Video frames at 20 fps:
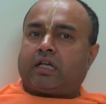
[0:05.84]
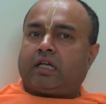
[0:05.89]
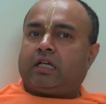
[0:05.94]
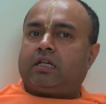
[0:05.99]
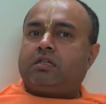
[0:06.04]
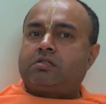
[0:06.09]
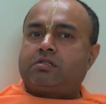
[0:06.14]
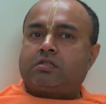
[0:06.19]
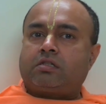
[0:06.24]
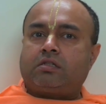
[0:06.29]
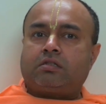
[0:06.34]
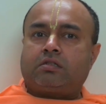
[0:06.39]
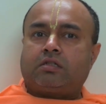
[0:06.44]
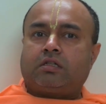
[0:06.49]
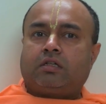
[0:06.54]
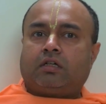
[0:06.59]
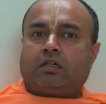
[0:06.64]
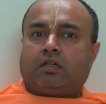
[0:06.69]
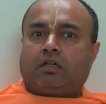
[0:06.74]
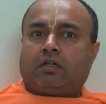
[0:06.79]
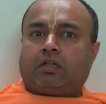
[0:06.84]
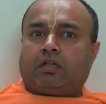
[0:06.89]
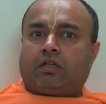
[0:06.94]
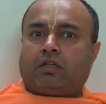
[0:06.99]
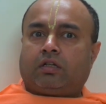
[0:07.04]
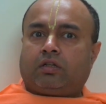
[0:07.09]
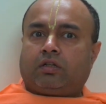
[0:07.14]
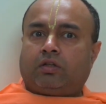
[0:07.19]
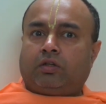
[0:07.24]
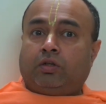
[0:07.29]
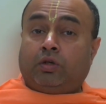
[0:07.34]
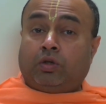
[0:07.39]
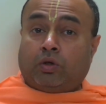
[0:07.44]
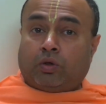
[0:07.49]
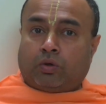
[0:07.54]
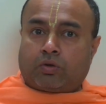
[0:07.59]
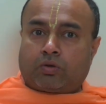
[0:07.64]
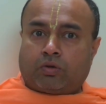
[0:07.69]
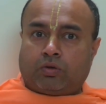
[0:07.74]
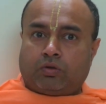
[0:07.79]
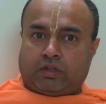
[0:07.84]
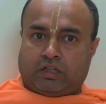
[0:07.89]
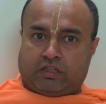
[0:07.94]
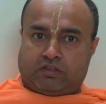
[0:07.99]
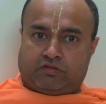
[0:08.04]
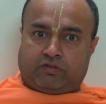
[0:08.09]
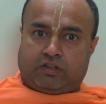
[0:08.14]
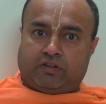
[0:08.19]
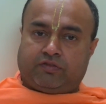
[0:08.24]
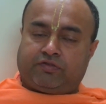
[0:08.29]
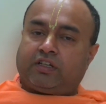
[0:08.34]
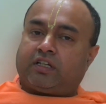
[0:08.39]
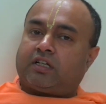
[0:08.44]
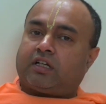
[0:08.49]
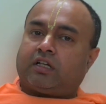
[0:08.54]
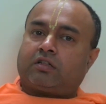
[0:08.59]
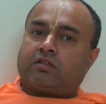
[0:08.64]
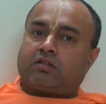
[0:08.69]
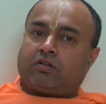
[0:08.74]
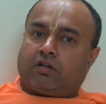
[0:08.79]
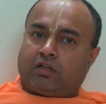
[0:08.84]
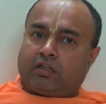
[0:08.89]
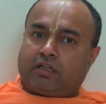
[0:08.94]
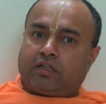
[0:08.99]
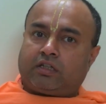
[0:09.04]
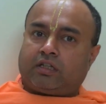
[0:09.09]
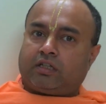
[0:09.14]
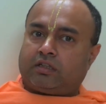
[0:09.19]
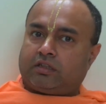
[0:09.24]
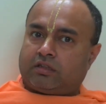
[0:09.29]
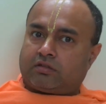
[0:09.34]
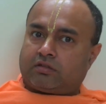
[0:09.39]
ancient logo, if we can call it, in the